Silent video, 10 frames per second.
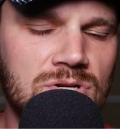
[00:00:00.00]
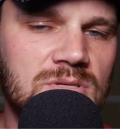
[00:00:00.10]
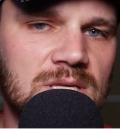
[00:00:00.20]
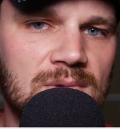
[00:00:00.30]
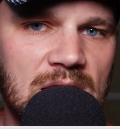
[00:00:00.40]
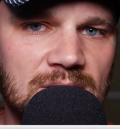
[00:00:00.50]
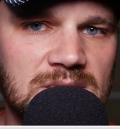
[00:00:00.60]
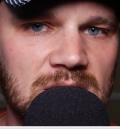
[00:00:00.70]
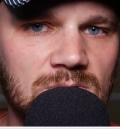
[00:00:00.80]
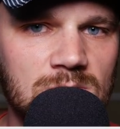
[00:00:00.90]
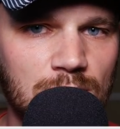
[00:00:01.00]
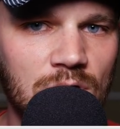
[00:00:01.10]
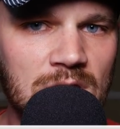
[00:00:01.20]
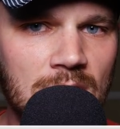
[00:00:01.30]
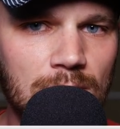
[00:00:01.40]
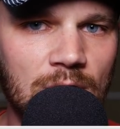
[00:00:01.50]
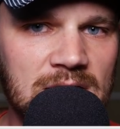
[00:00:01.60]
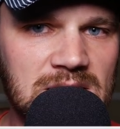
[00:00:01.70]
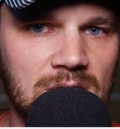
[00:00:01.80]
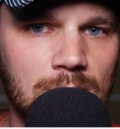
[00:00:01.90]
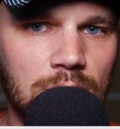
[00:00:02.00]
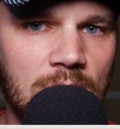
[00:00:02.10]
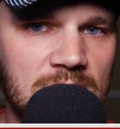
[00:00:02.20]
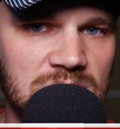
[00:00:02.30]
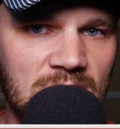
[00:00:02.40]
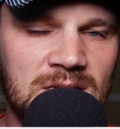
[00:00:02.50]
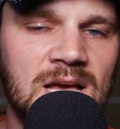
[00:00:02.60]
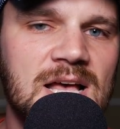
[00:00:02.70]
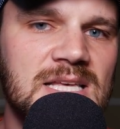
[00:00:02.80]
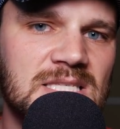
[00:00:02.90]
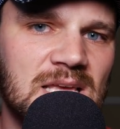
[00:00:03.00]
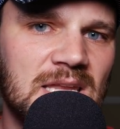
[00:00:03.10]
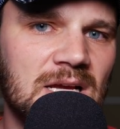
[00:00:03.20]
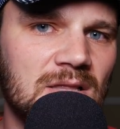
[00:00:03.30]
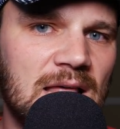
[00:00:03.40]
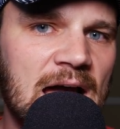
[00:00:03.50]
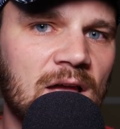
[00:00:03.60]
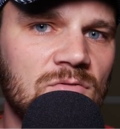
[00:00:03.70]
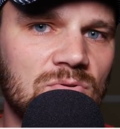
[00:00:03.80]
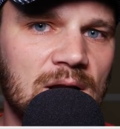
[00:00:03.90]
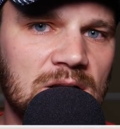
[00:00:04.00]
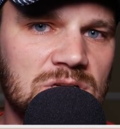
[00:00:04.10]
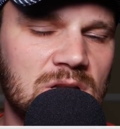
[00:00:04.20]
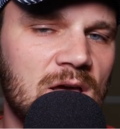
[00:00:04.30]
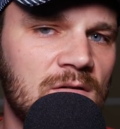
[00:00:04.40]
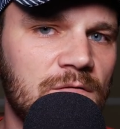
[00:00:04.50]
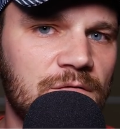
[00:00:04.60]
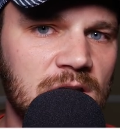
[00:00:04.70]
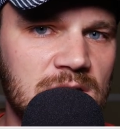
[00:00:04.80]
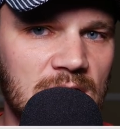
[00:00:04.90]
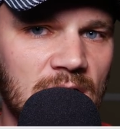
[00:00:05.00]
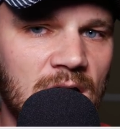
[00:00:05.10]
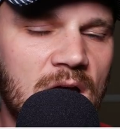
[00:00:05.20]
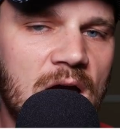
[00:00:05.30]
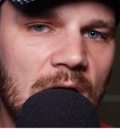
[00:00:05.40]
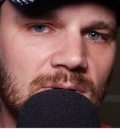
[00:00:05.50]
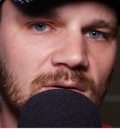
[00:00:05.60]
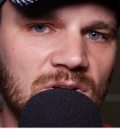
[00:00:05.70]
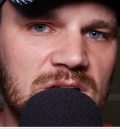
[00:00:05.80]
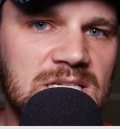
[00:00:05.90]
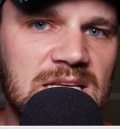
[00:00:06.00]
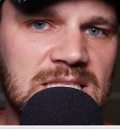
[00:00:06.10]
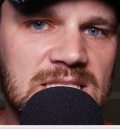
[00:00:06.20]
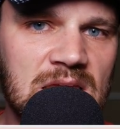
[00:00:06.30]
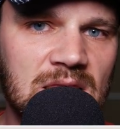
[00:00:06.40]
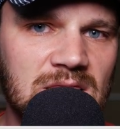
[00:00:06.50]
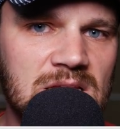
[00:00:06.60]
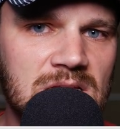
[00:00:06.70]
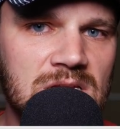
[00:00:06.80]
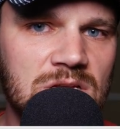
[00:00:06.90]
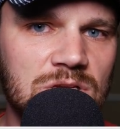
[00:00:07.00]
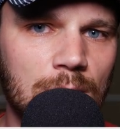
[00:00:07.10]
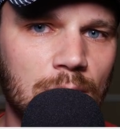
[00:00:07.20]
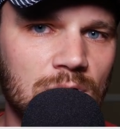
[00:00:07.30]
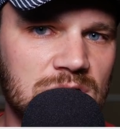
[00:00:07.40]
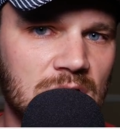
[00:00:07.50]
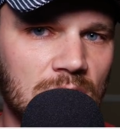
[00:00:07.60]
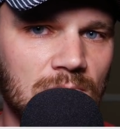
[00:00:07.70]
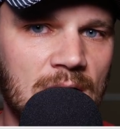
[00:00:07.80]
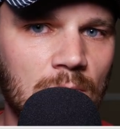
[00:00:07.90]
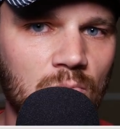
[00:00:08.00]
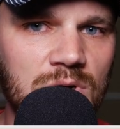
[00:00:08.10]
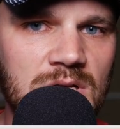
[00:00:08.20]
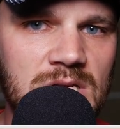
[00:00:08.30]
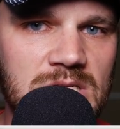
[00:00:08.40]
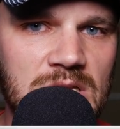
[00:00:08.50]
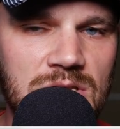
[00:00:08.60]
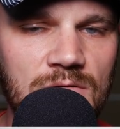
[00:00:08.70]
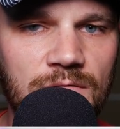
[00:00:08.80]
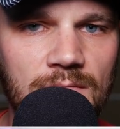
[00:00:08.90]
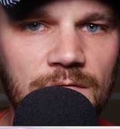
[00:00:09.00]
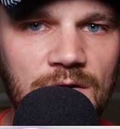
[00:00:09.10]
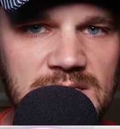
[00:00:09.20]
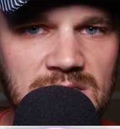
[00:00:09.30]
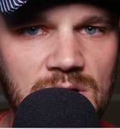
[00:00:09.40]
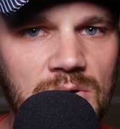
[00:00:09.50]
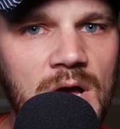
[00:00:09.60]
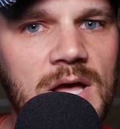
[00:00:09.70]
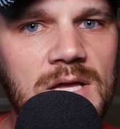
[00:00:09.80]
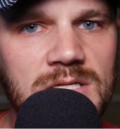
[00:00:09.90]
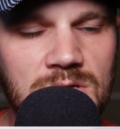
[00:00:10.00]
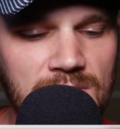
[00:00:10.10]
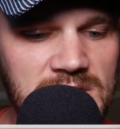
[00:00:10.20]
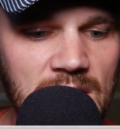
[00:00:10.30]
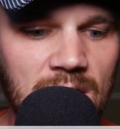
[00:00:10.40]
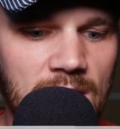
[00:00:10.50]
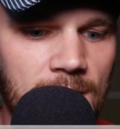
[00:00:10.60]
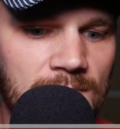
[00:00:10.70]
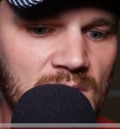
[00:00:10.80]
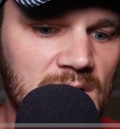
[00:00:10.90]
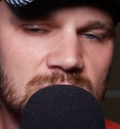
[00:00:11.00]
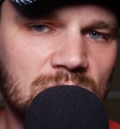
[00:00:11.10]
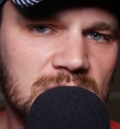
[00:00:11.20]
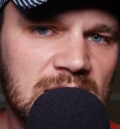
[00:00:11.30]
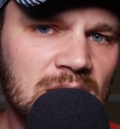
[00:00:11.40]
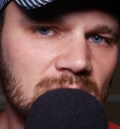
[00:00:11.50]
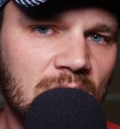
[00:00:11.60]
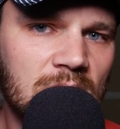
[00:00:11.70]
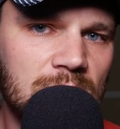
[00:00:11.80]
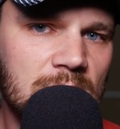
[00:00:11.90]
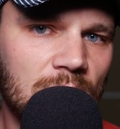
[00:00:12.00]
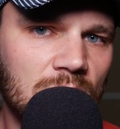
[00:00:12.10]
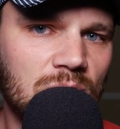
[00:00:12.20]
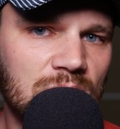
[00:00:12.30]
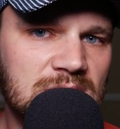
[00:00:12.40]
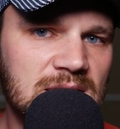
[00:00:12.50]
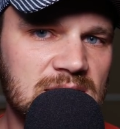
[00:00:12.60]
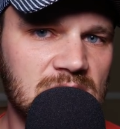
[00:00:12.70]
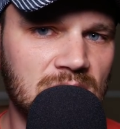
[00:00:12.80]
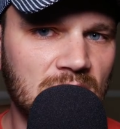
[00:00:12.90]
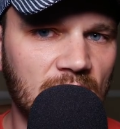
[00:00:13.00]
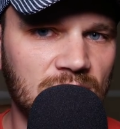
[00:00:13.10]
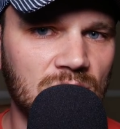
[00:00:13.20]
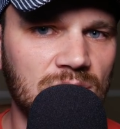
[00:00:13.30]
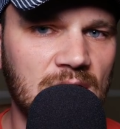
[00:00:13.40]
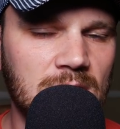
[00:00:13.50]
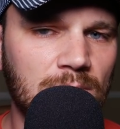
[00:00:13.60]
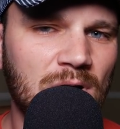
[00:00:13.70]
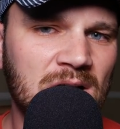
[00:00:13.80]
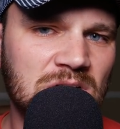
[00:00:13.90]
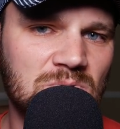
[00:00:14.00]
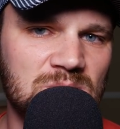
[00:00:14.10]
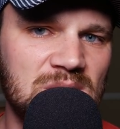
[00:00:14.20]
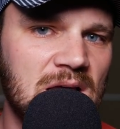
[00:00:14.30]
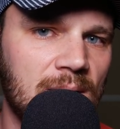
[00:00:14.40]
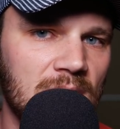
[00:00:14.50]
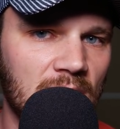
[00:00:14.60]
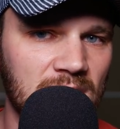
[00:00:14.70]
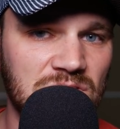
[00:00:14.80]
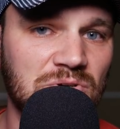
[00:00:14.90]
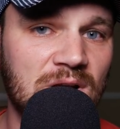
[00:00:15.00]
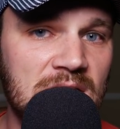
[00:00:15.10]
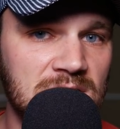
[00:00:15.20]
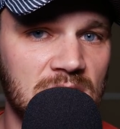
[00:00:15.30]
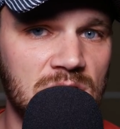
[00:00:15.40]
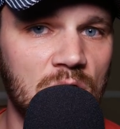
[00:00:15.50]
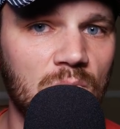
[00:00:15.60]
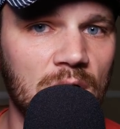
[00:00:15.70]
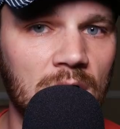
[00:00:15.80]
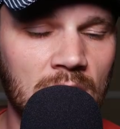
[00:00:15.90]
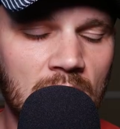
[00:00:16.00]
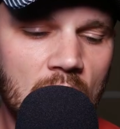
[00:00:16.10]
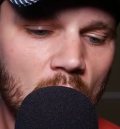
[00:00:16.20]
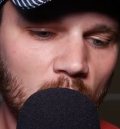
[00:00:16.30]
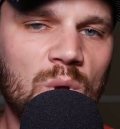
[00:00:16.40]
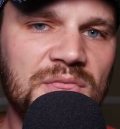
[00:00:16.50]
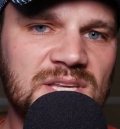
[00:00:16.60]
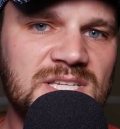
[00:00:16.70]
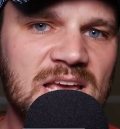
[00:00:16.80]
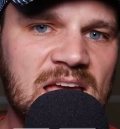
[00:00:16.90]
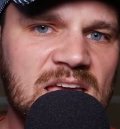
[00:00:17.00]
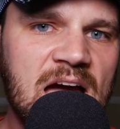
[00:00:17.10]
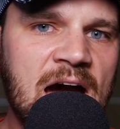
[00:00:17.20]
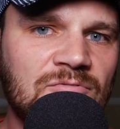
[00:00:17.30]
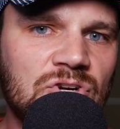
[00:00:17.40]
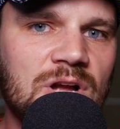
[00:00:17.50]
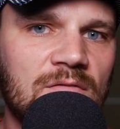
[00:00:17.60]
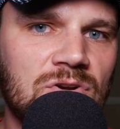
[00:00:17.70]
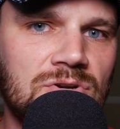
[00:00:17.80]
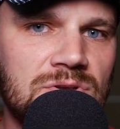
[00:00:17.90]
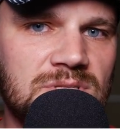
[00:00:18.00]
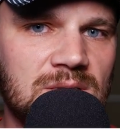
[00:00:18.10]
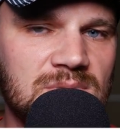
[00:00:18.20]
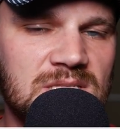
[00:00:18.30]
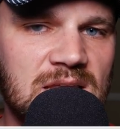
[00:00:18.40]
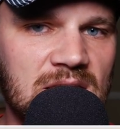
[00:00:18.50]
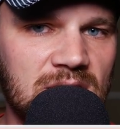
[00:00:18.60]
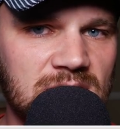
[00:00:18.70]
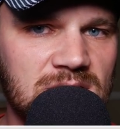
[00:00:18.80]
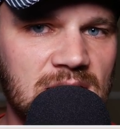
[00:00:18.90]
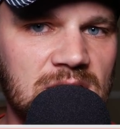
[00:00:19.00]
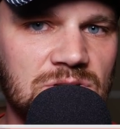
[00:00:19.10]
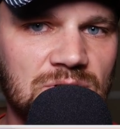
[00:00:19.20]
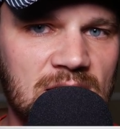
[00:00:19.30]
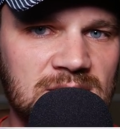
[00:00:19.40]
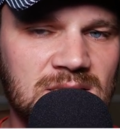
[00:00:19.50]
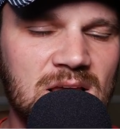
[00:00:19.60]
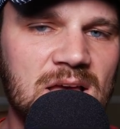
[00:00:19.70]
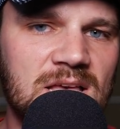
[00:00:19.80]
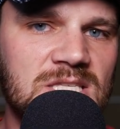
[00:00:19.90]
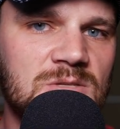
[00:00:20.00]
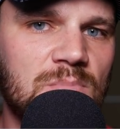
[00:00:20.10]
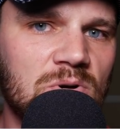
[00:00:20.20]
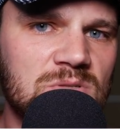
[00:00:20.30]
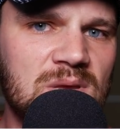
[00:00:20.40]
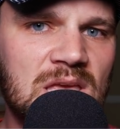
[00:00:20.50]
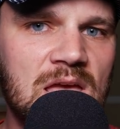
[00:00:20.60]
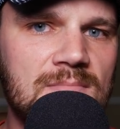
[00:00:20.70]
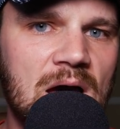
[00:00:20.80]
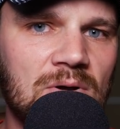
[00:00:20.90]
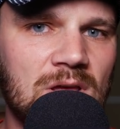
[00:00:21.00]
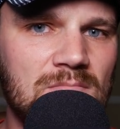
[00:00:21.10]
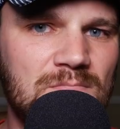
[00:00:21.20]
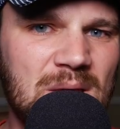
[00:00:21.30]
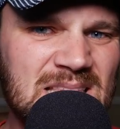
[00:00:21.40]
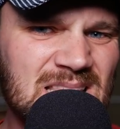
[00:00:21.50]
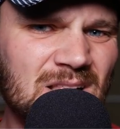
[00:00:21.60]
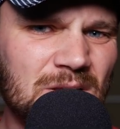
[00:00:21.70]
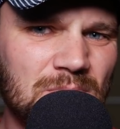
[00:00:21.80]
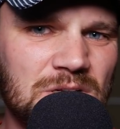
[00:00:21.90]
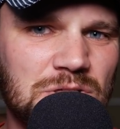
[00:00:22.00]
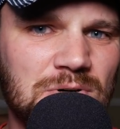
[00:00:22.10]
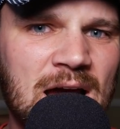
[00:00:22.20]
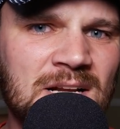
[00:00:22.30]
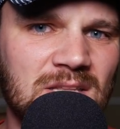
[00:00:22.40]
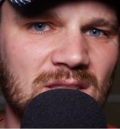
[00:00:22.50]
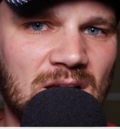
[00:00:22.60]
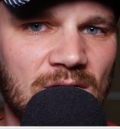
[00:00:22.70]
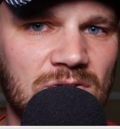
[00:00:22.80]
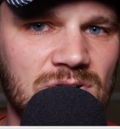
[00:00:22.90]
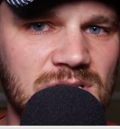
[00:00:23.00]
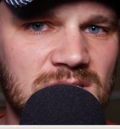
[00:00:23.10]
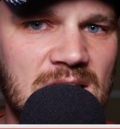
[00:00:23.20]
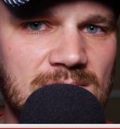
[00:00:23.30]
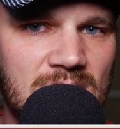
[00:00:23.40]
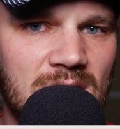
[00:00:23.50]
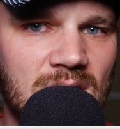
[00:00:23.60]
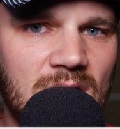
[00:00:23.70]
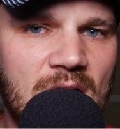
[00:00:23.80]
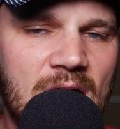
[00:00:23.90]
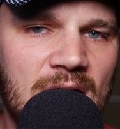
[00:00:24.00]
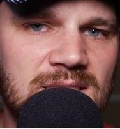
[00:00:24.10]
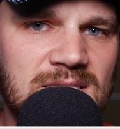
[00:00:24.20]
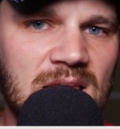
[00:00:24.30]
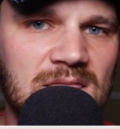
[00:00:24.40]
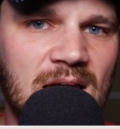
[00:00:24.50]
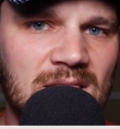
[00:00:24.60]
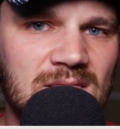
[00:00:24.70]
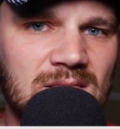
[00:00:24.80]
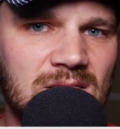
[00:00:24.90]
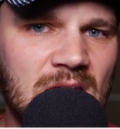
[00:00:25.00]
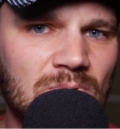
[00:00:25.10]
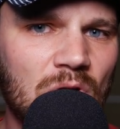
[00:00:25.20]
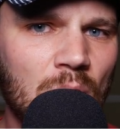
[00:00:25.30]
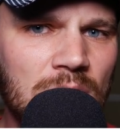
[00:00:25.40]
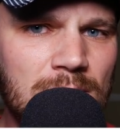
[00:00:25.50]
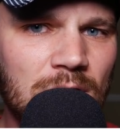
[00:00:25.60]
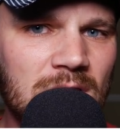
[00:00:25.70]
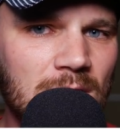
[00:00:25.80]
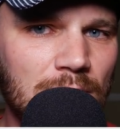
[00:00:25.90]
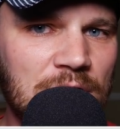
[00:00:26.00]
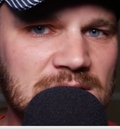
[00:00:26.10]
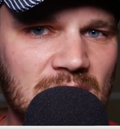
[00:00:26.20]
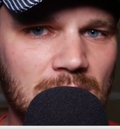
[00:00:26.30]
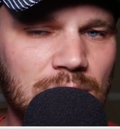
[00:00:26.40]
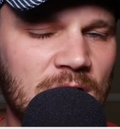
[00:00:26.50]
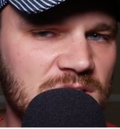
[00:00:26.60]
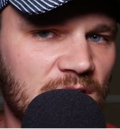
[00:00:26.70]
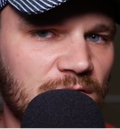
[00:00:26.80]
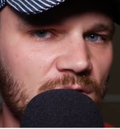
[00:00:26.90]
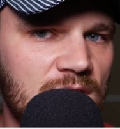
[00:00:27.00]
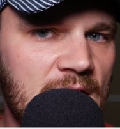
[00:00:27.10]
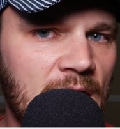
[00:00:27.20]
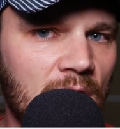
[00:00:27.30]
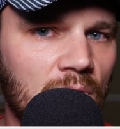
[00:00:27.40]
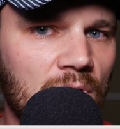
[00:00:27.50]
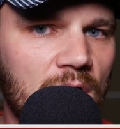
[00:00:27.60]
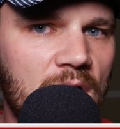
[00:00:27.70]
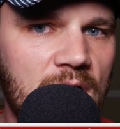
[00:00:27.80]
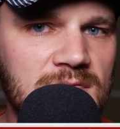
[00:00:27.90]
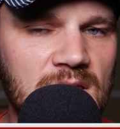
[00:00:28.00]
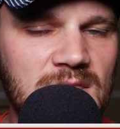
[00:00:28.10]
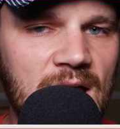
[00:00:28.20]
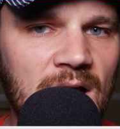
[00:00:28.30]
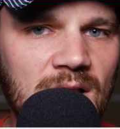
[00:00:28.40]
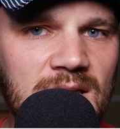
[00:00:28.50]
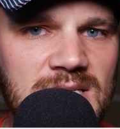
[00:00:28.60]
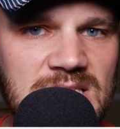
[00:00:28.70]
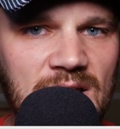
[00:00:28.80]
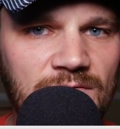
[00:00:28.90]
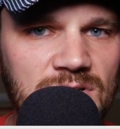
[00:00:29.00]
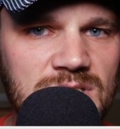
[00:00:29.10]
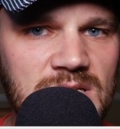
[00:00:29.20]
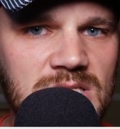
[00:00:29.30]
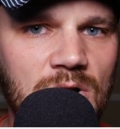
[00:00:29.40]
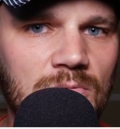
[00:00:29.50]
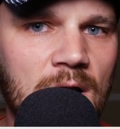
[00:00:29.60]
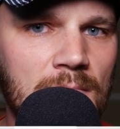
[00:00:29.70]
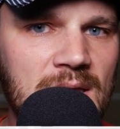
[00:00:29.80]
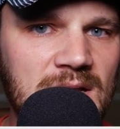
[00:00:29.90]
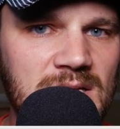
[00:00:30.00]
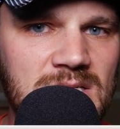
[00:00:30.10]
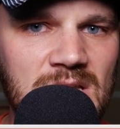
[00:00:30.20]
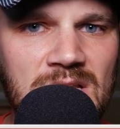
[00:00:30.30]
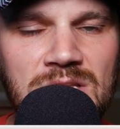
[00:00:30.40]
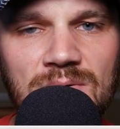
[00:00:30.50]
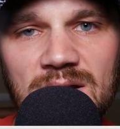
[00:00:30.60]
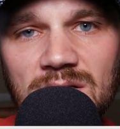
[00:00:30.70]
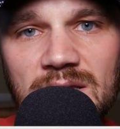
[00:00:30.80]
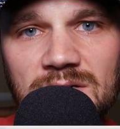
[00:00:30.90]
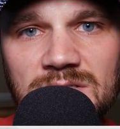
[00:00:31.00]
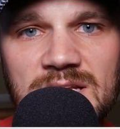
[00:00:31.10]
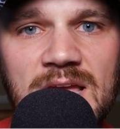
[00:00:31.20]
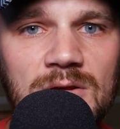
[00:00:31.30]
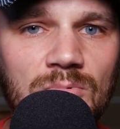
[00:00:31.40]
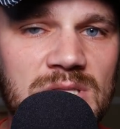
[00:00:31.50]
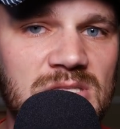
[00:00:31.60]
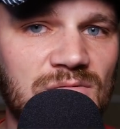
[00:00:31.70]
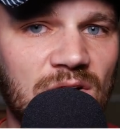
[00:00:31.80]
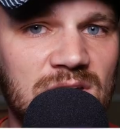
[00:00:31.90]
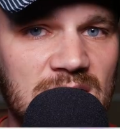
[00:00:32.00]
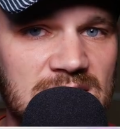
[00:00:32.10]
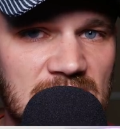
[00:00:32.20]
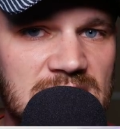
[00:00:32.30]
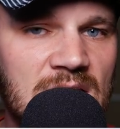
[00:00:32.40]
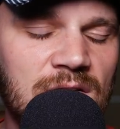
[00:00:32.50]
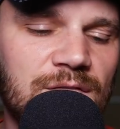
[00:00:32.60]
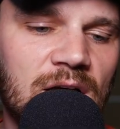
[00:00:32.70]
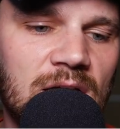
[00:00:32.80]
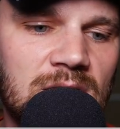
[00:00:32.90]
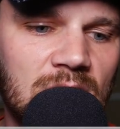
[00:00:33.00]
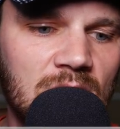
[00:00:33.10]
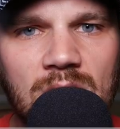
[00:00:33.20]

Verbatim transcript: Newsom announced that he was putting the brakes on the project, citing a lack of direction and funding. However, he did say that the initial portion of the route would continue from Fresno to Madera. So this had a lot of people criticizing the governor that the project was becoming a train to nowhere. Well, the day after Governor Newsom's State of the State address, his spokesman came out and basically retracted the governor's statement and said that they were only putting the brakes on the project for now, and that the L A to San Francisco route may continue at a later date once funding is identified.